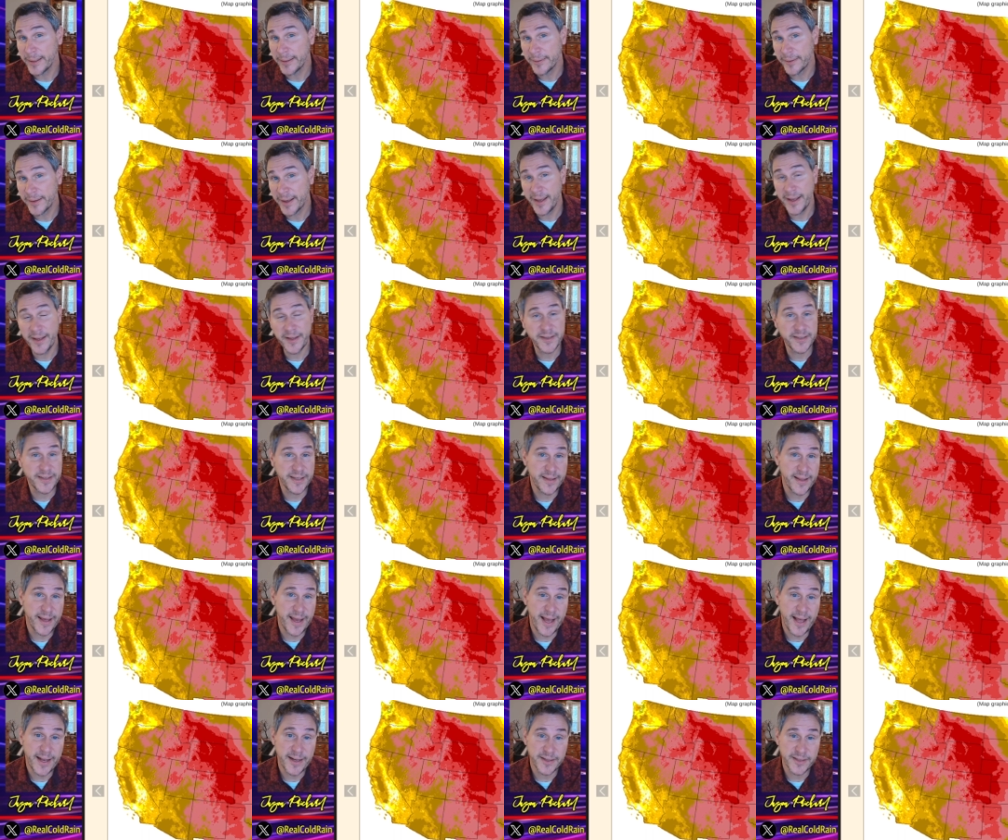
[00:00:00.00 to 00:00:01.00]
Okay, you see
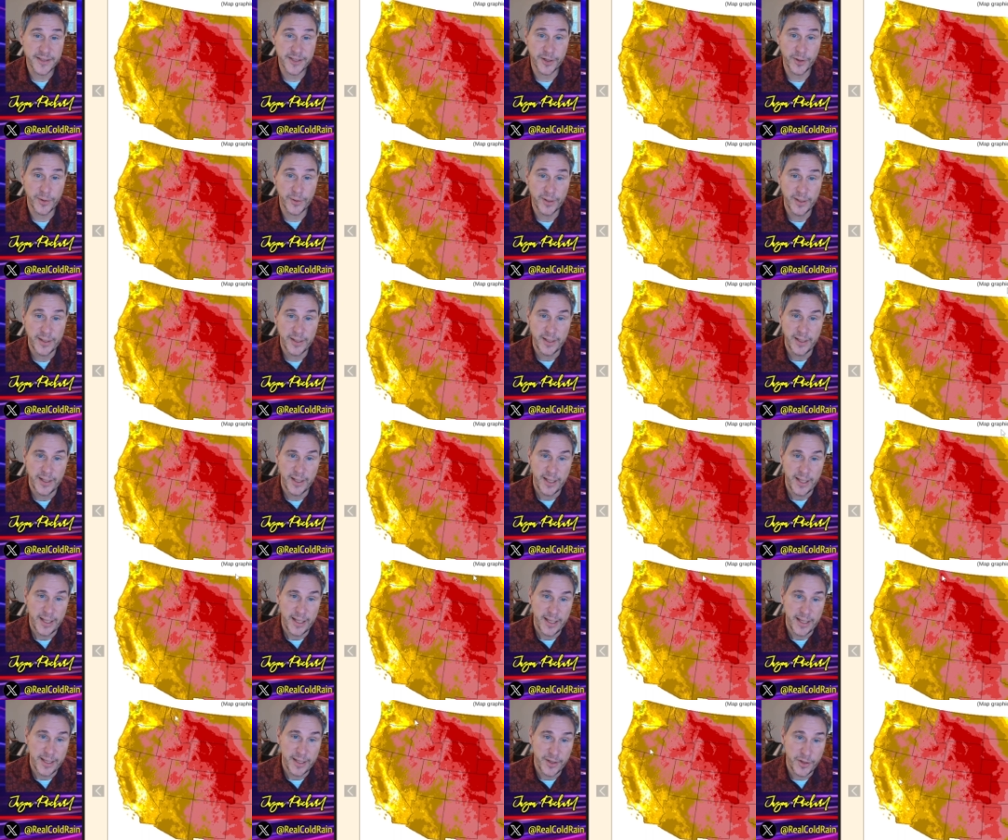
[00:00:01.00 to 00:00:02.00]
that? So
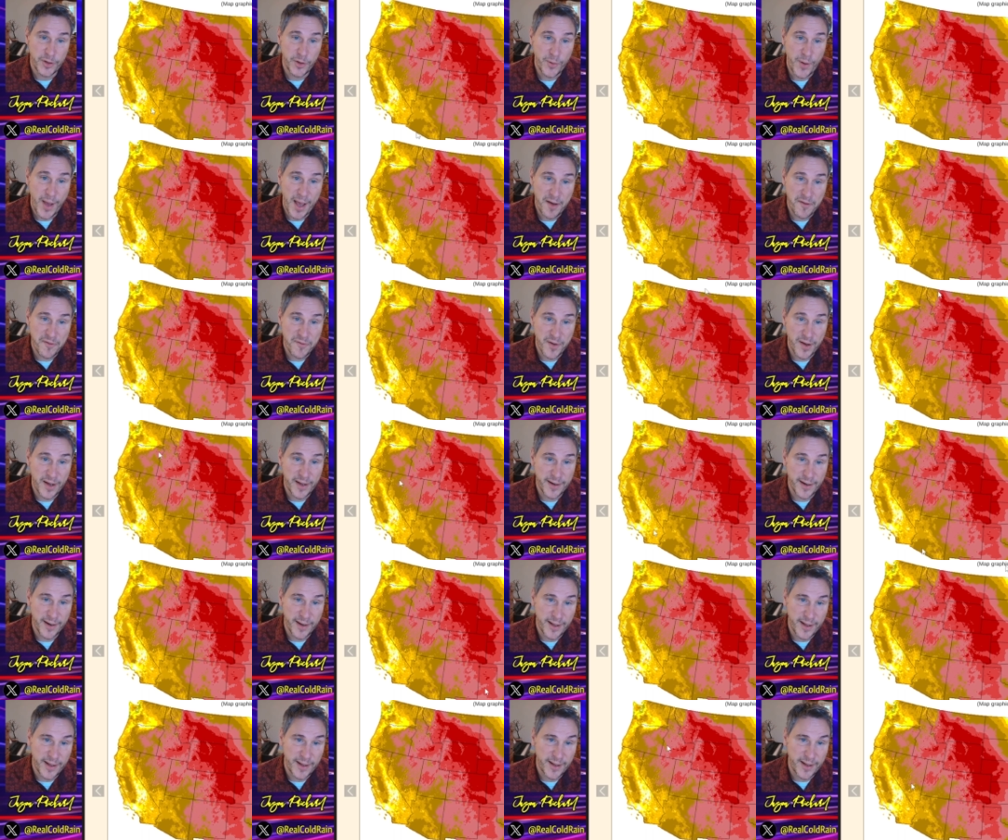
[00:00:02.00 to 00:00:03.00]
you have an,
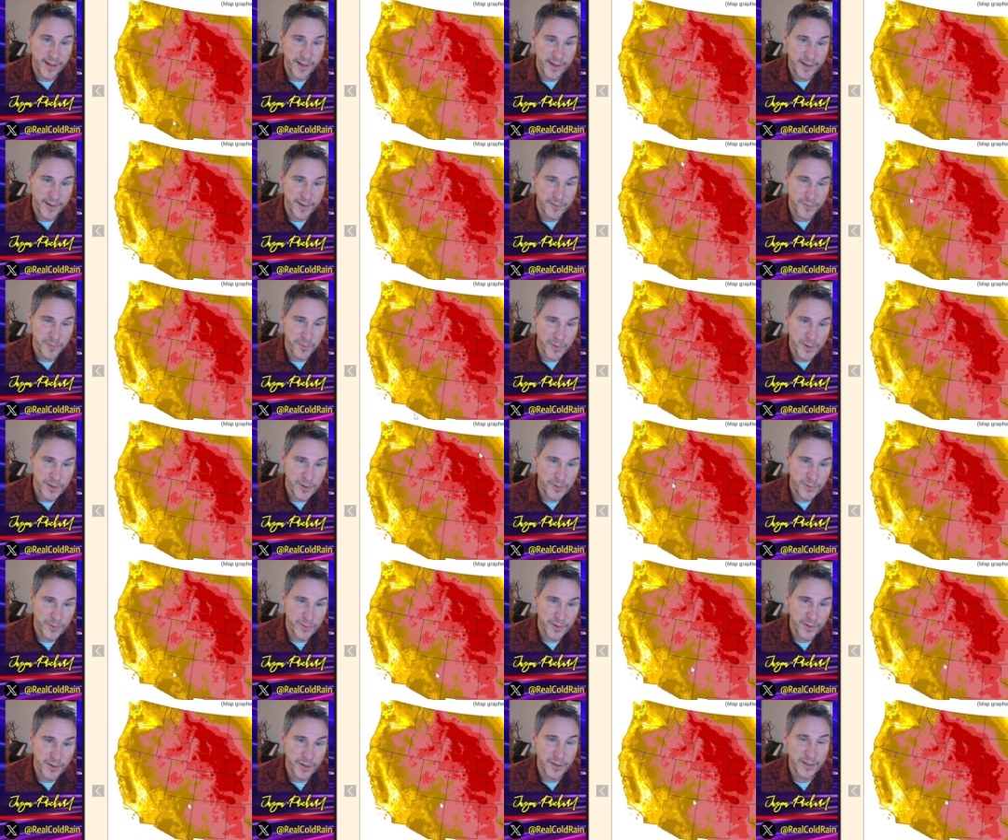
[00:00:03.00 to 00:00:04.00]
a, a,
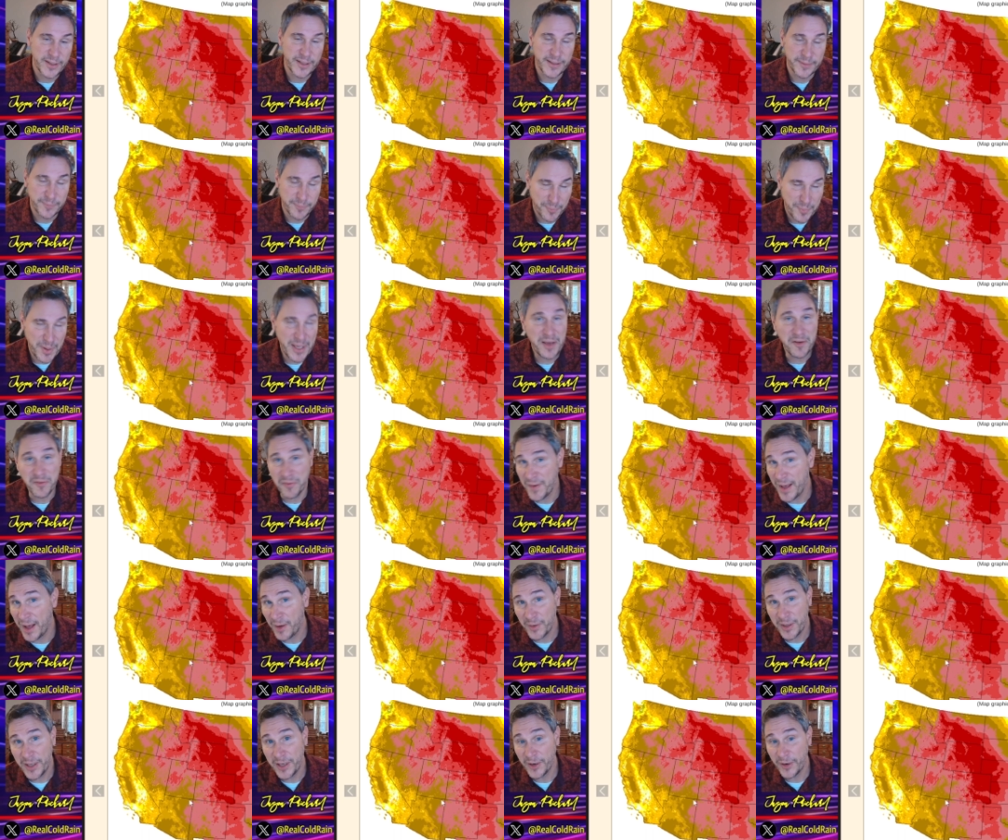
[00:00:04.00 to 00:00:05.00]
real uh, beef
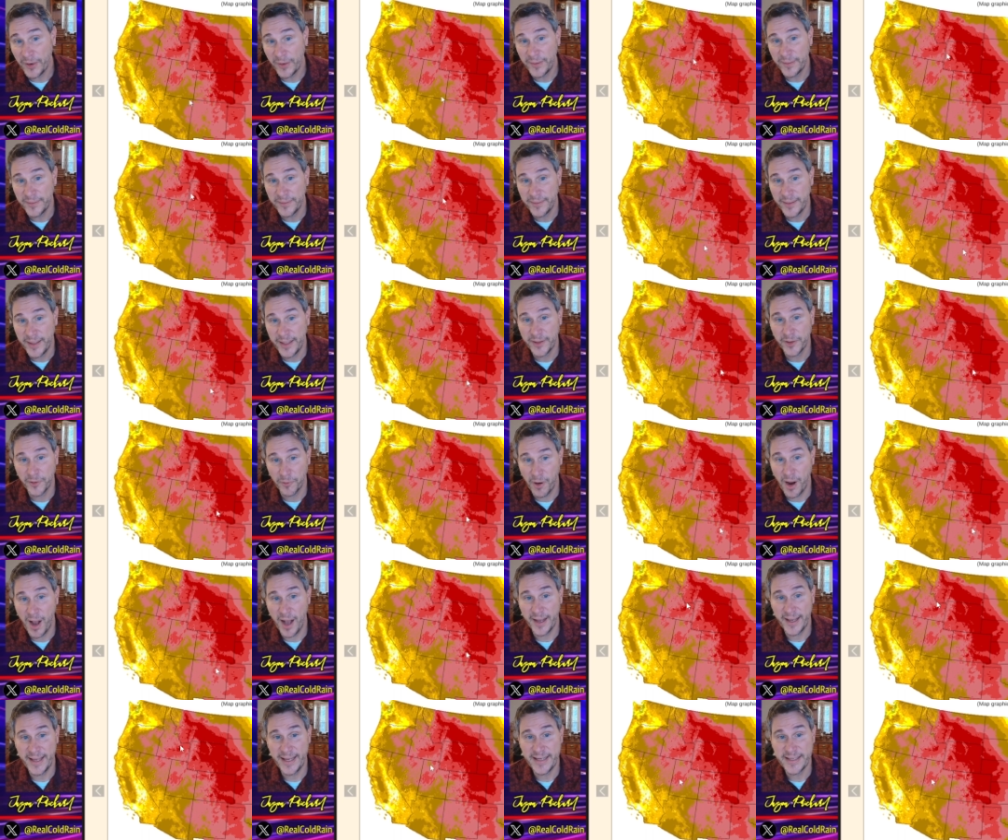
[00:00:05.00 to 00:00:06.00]
out here in the
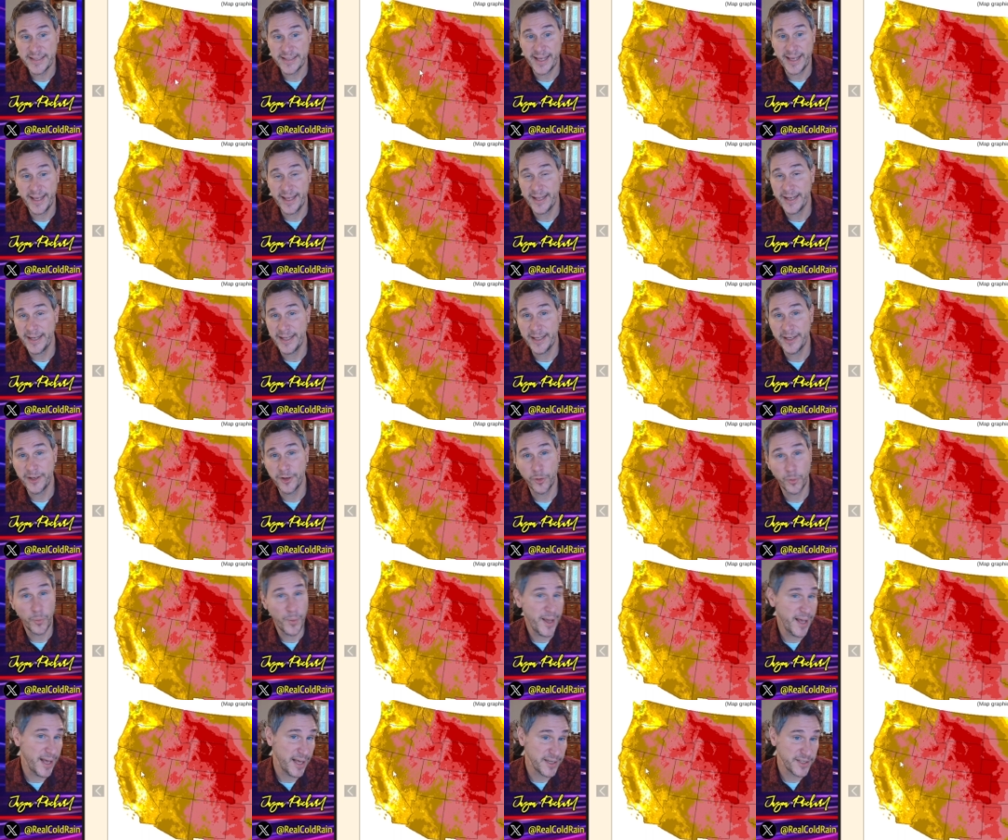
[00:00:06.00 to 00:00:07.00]
Rockies and into the
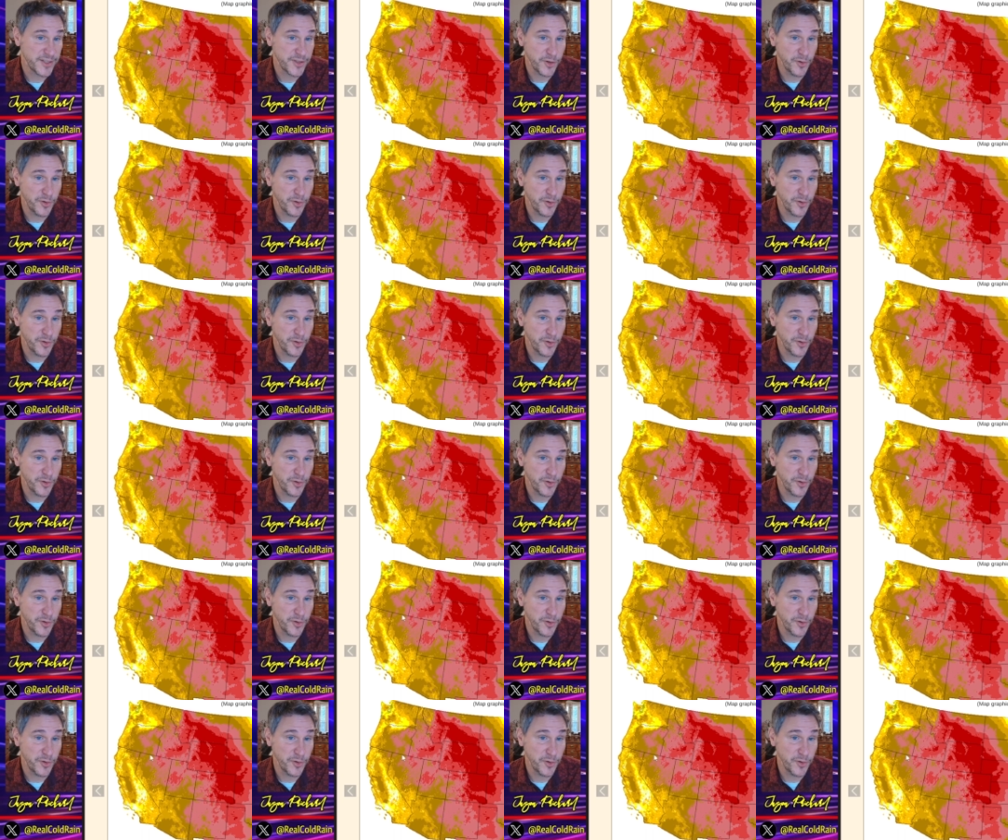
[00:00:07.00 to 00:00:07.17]
West.